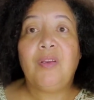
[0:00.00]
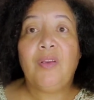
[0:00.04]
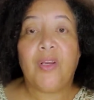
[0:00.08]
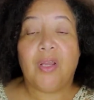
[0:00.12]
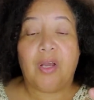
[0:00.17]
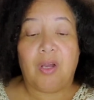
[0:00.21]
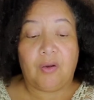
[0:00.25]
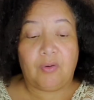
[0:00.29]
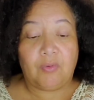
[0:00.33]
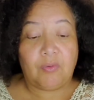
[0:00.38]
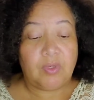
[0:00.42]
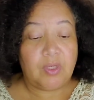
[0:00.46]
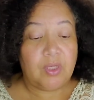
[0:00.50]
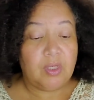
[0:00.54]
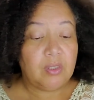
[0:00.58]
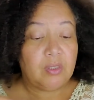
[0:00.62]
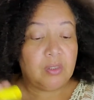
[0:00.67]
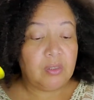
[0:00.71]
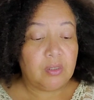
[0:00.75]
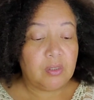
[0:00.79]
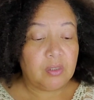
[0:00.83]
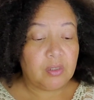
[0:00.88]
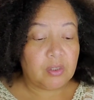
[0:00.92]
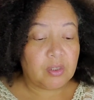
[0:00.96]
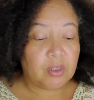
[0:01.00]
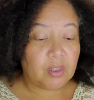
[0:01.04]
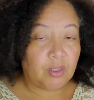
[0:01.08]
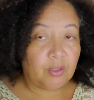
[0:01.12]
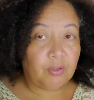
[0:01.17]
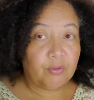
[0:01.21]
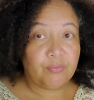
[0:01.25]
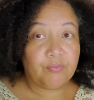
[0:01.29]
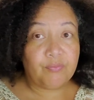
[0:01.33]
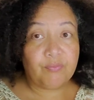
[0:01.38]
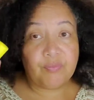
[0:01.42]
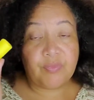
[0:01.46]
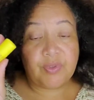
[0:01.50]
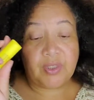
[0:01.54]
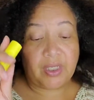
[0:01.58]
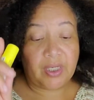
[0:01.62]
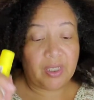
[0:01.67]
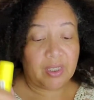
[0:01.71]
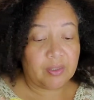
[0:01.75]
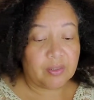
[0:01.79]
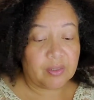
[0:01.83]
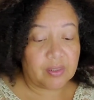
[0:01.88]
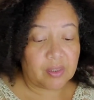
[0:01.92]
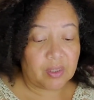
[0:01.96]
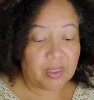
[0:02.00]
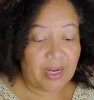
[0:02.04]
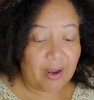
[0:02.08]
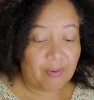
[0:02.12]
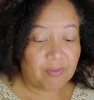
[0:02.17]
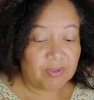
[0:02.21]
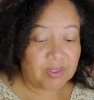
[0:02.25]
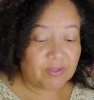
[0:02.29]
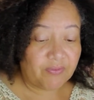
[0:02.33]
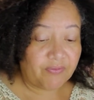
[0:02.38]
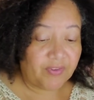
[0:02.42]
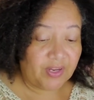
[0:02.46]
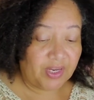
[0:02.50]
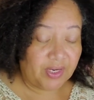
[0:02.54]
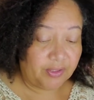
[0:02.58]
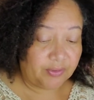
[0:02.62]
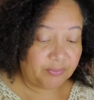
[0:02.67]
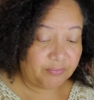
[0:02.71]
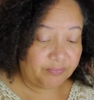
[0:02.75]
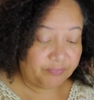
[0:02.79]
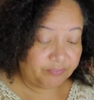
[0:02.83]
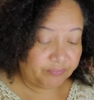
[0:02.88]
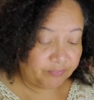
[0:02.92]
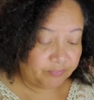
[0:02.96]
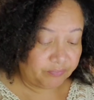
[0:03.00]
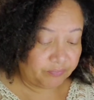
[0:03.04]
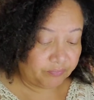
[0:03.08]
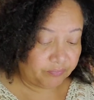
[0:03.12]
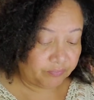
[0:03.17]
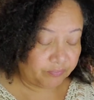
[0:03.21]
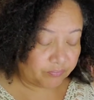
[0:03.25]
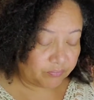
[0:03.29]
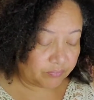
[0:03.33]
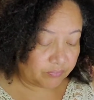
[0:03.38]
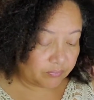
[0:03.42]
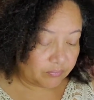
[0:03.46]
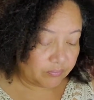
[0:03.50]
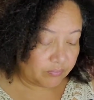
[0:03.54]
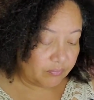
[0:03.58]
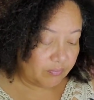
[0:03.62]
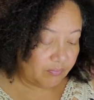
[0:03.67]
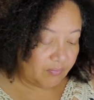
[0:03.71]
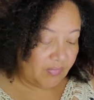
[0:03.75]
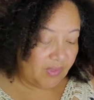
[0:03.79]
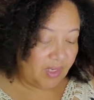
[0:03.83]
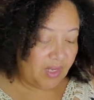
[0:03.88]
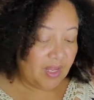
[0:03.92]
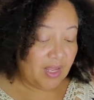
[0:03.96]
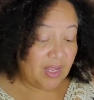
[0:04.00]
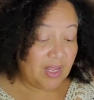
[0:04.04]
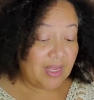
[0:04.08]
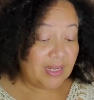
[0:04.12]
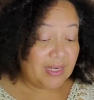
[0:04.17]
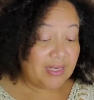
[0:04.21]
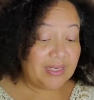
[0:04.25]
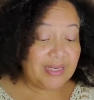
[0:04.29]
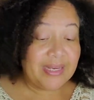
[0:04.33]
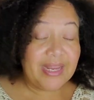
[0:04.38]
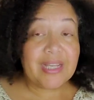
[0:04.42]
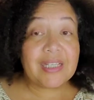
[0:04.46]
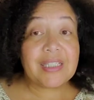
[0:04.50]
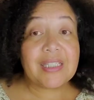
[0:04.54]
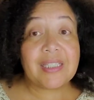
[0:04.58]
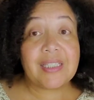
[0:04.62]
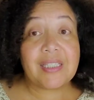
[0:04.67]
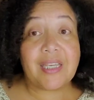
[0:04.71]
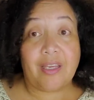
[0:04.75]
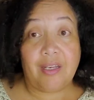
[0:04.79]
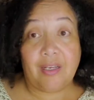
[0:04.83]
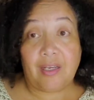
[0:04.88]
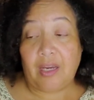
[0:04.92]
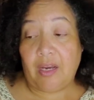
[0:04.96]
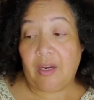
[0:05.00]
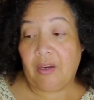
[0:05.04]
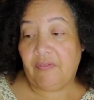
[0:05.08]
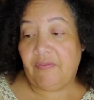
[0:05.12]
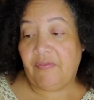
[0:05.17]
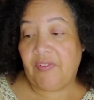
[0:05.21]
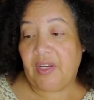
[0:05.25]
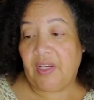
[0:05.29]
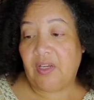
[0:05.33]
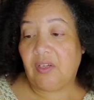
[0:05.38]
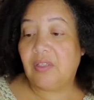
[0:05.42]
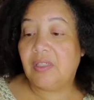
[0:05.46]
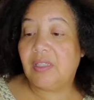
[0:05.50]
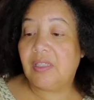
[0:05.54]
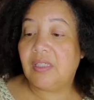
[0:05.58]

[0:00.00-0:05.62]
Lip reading: No. So, yeah. So that was a fail. Next skincare fail